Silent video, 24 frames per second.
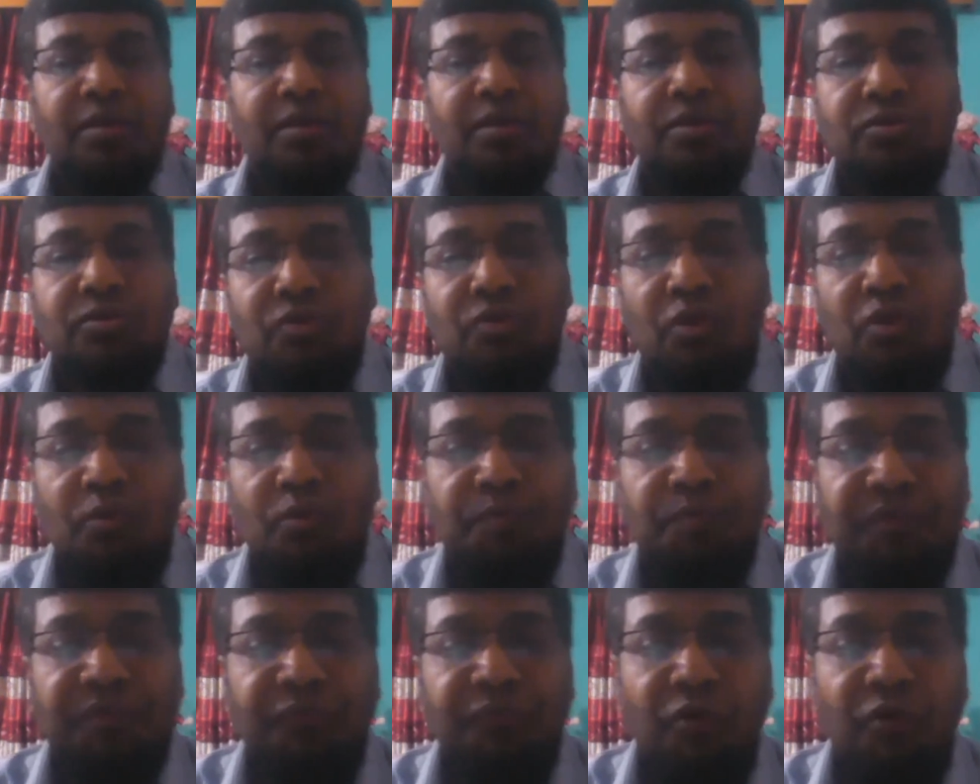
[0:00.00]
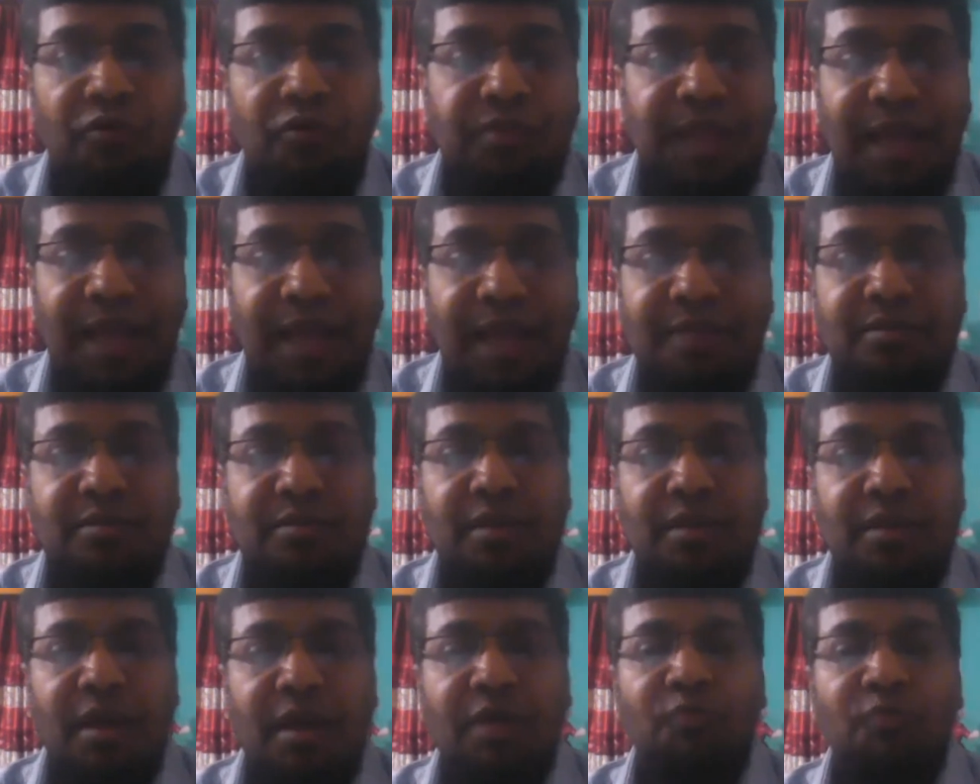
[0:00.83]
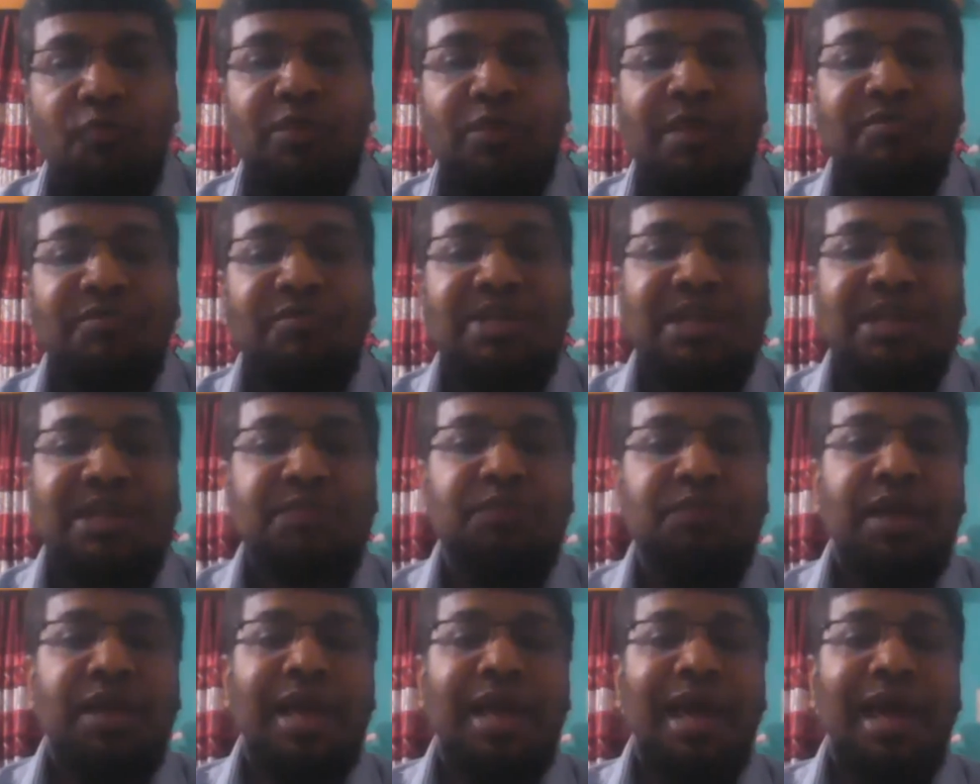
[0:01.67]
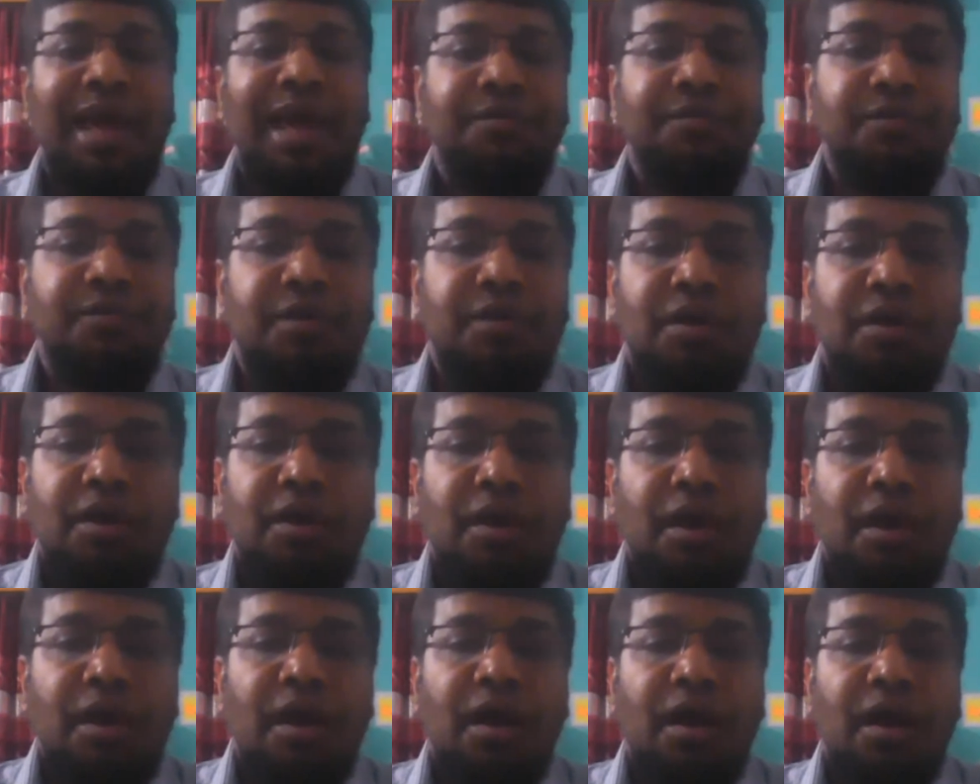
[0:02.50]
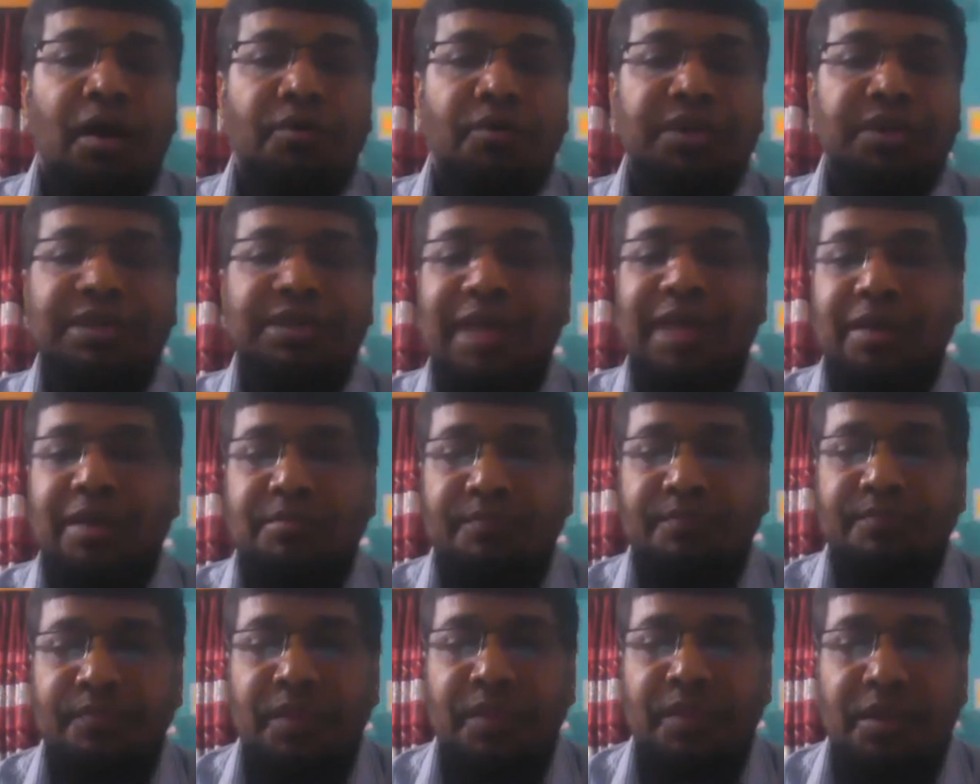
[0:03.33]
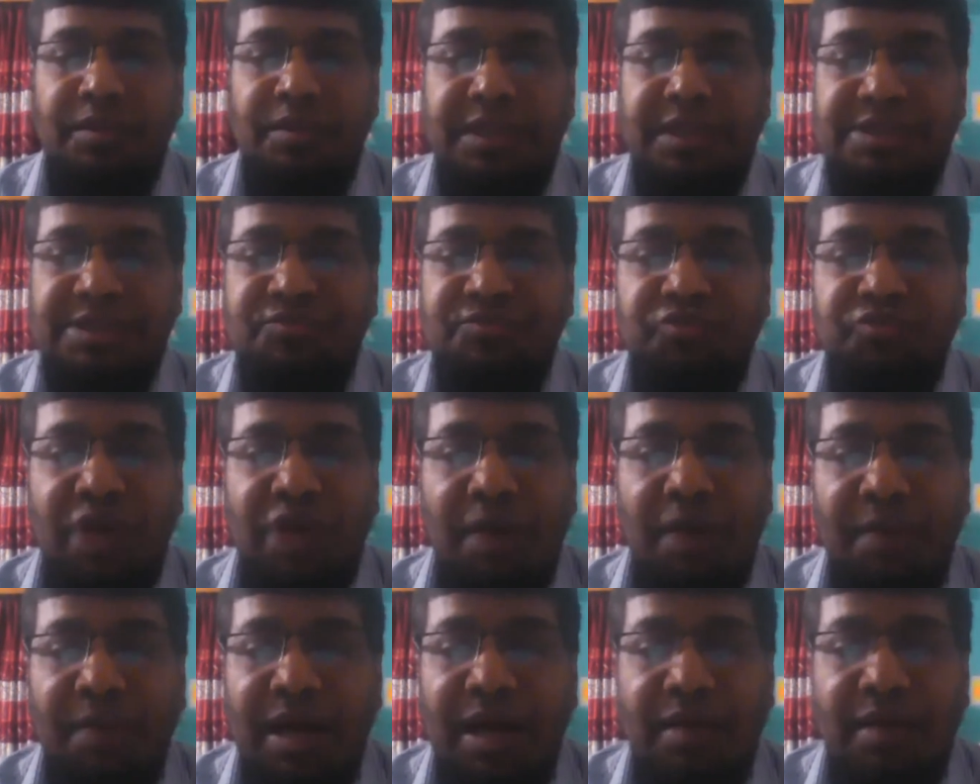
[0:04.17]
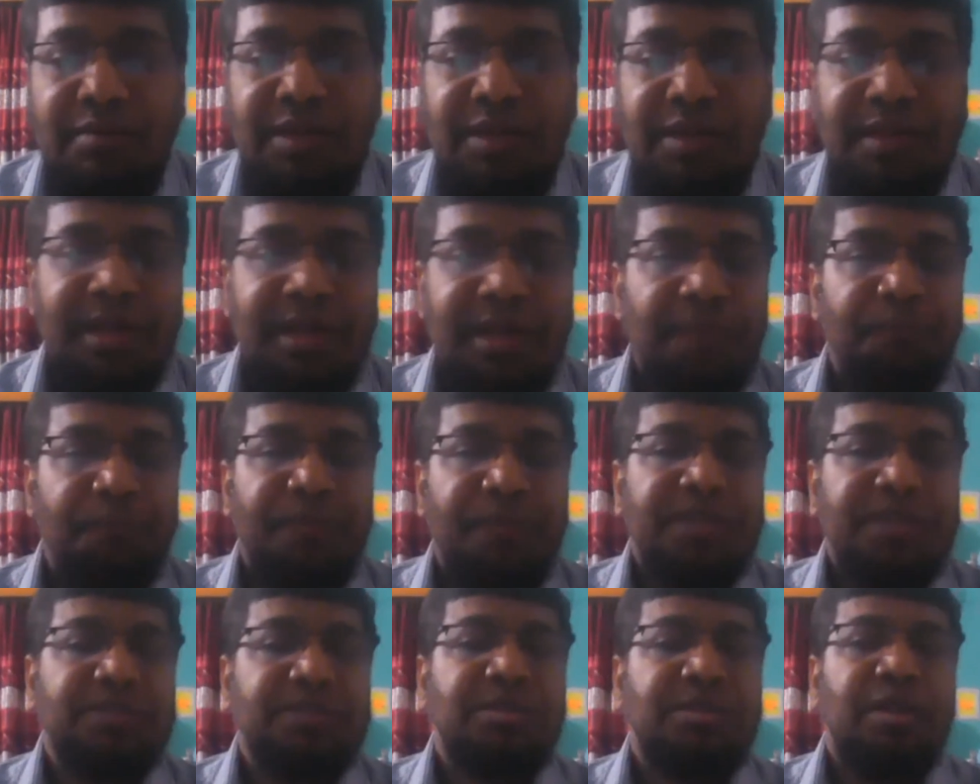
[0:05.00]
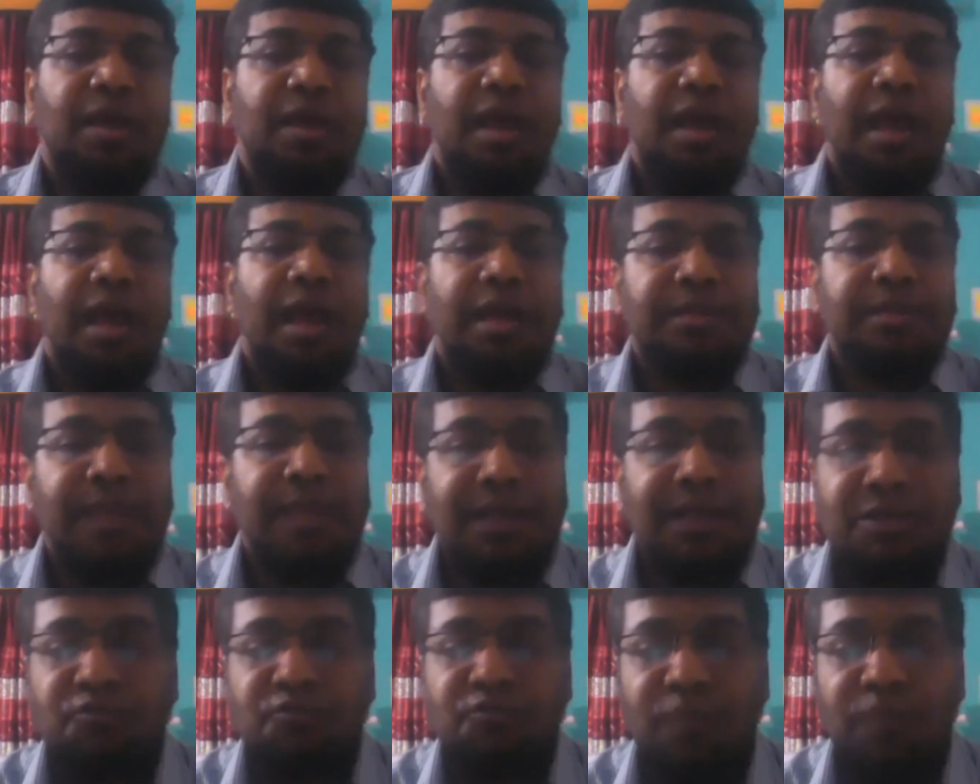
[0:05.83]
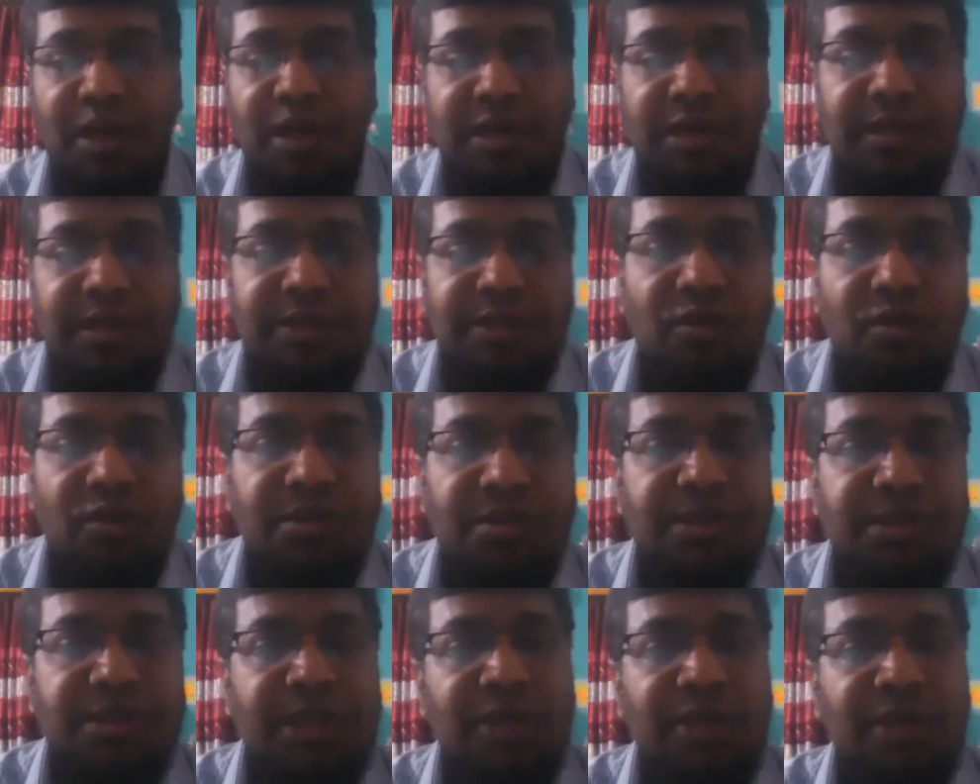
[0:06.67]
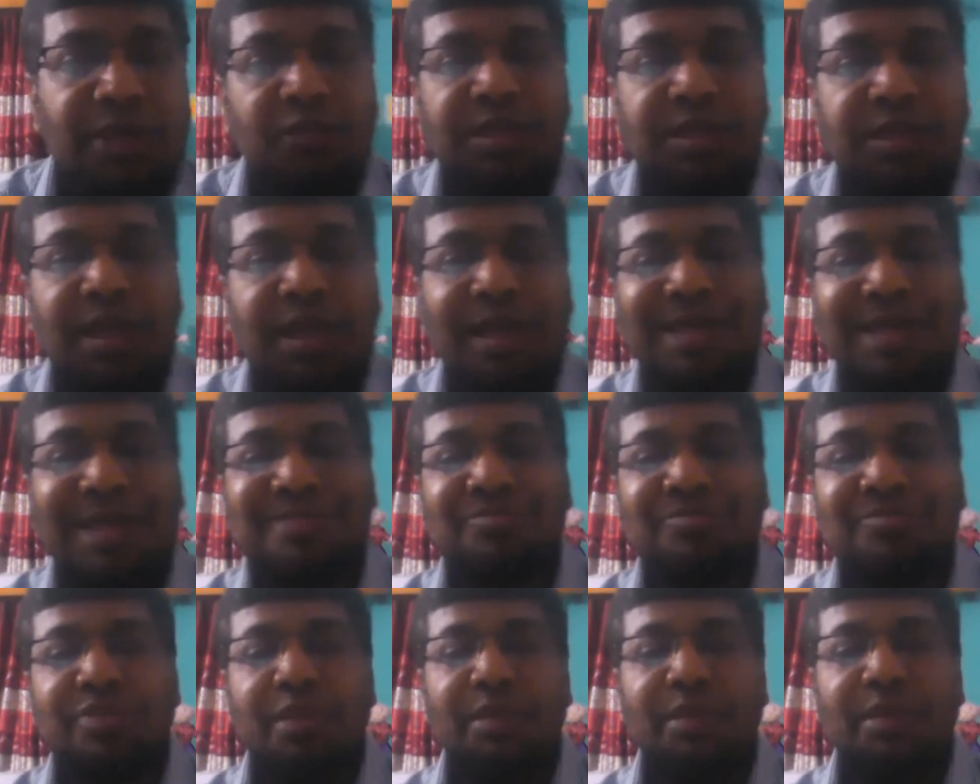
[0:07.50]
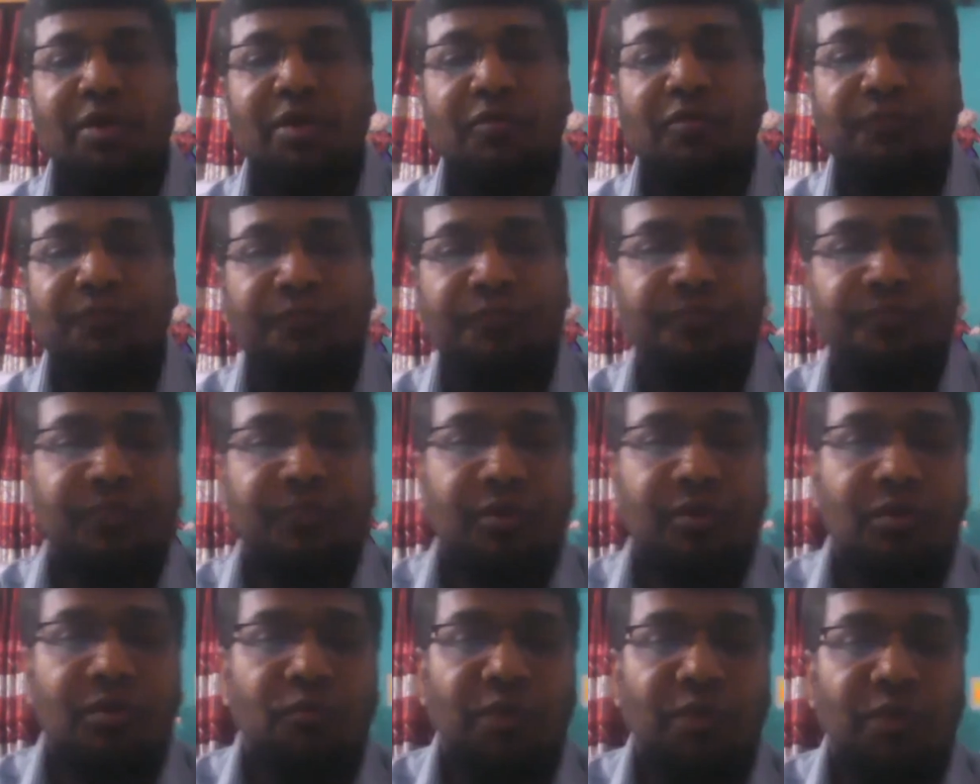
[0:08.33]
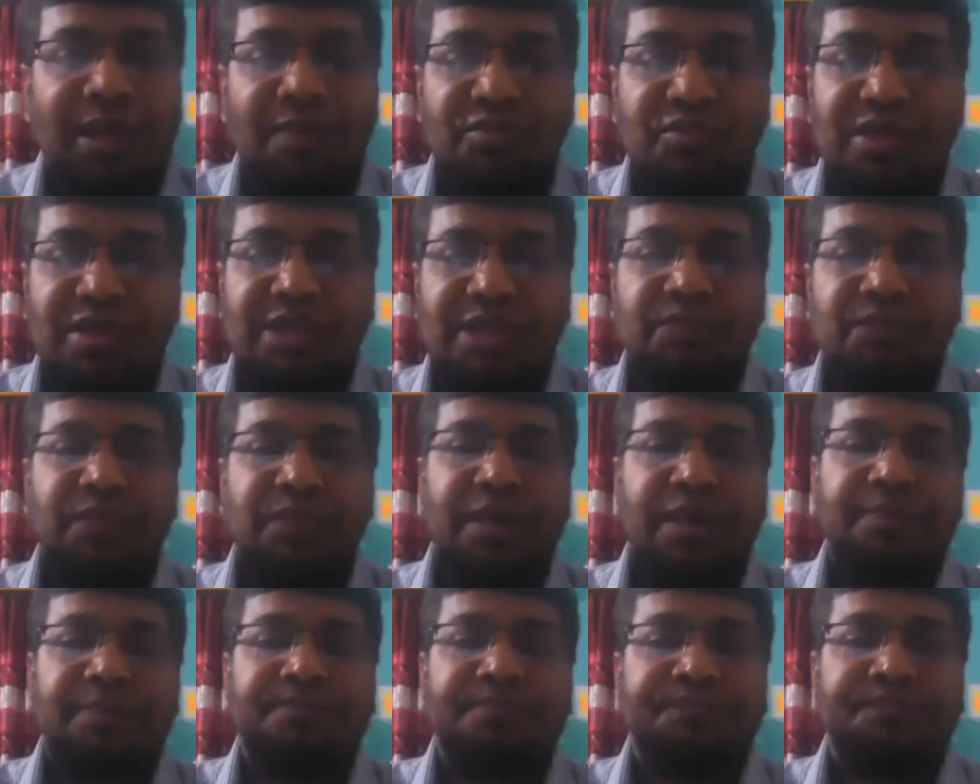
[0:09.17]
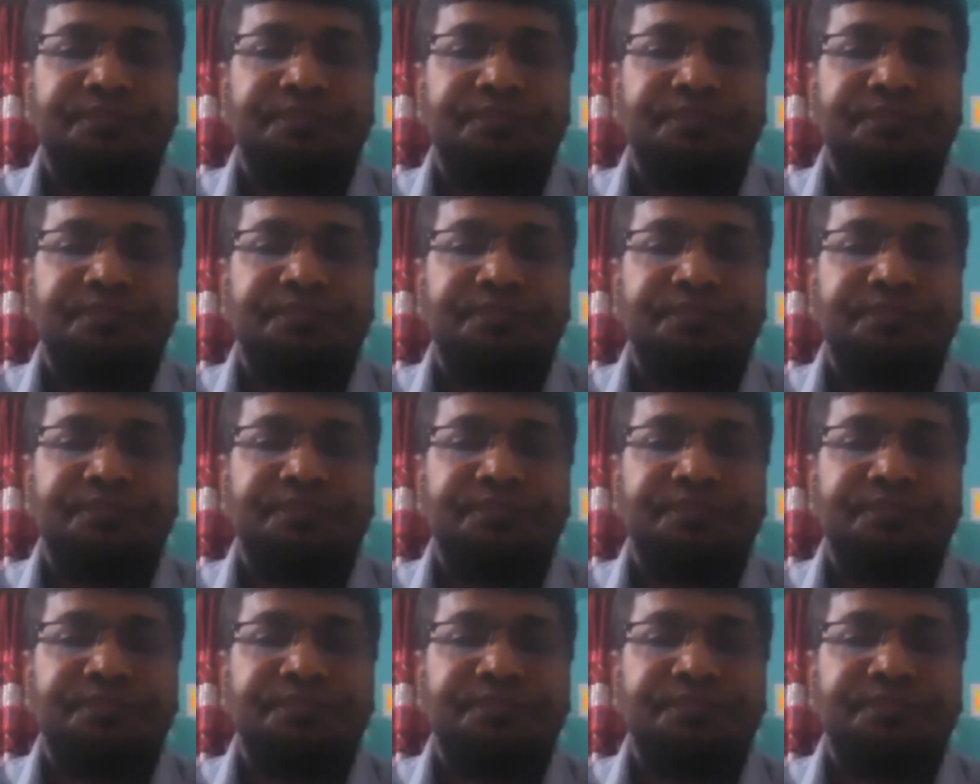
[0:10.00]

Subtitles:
So before death, William Shakespeare had written this drama, The Tempest, and that is why it is considered to be the last drama of William Shakespeare.